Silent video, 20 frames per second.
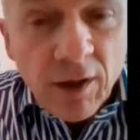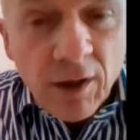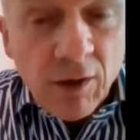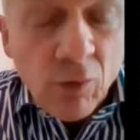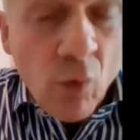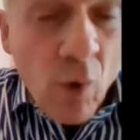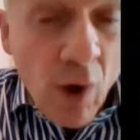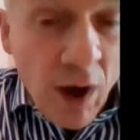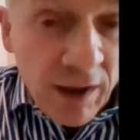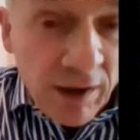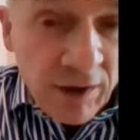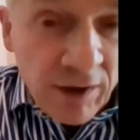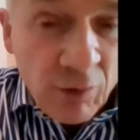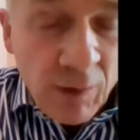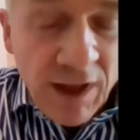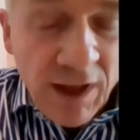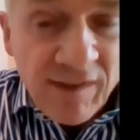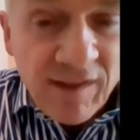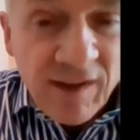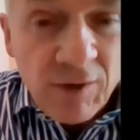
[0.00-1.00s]
why the
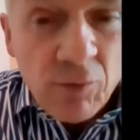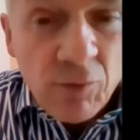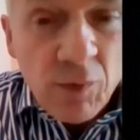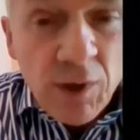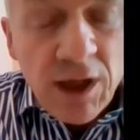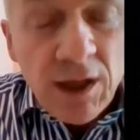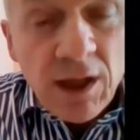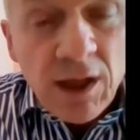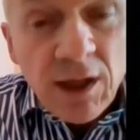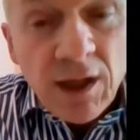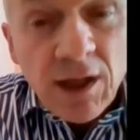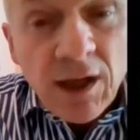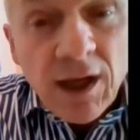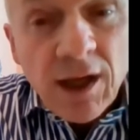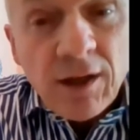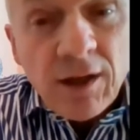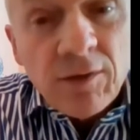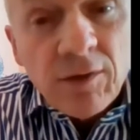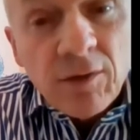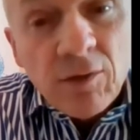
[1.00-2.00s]
red seaweed
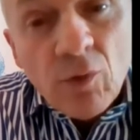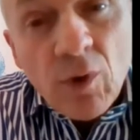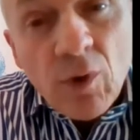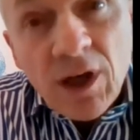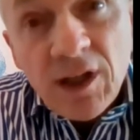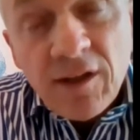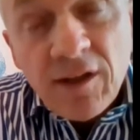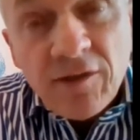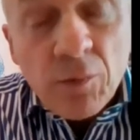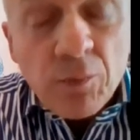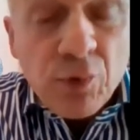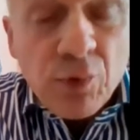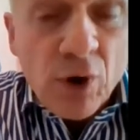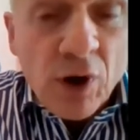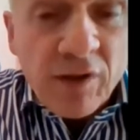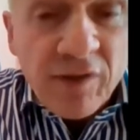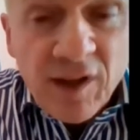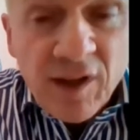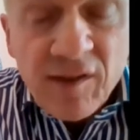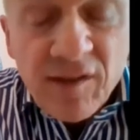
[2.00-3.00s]
and what is the
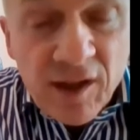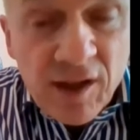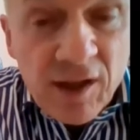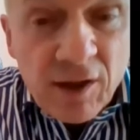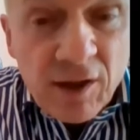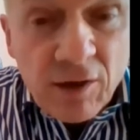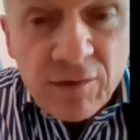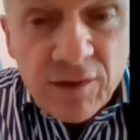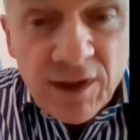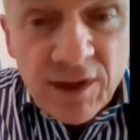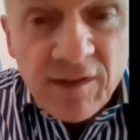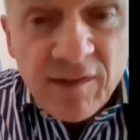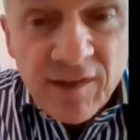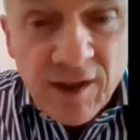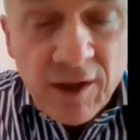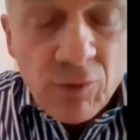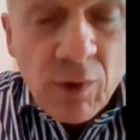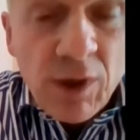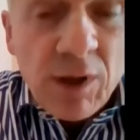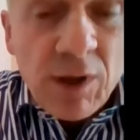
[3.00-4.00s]
processing of this
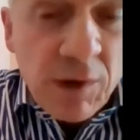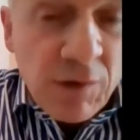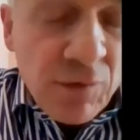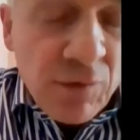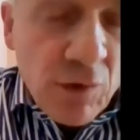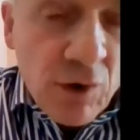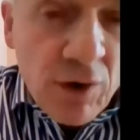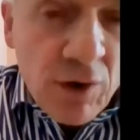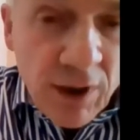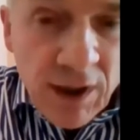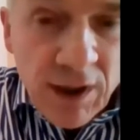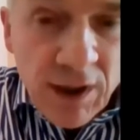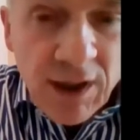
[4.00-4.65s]
seaweed before